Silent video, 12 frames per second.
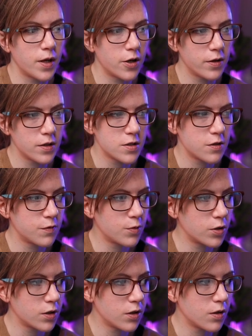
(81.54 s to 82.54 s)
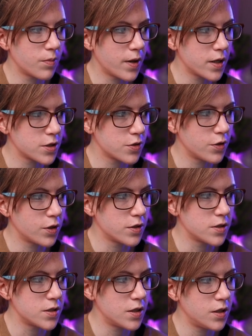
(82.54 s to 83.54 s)
pairings that have worked in the past. So you
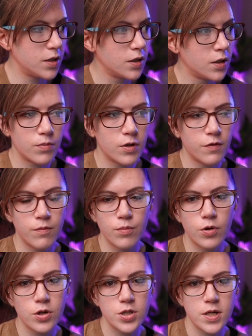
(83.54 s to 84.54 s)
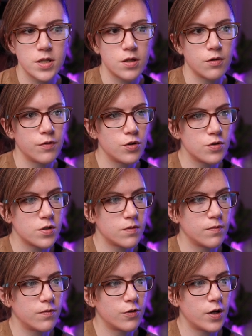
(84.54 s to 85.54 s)
can see different projects that have
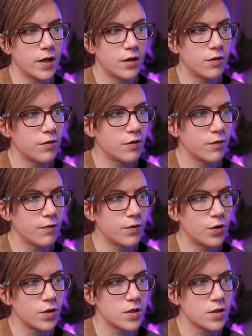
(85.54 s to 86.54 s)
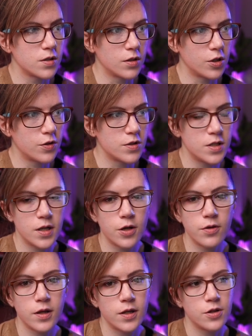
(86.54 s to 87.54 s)
used a variety of different fonts, and you can see
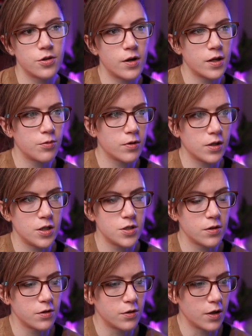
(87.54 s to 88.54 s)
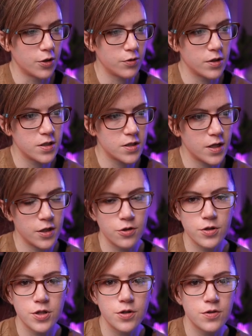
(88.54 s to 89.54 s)
how they interact with each other and how the
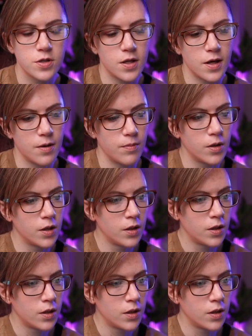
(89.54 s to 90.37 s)
designers use them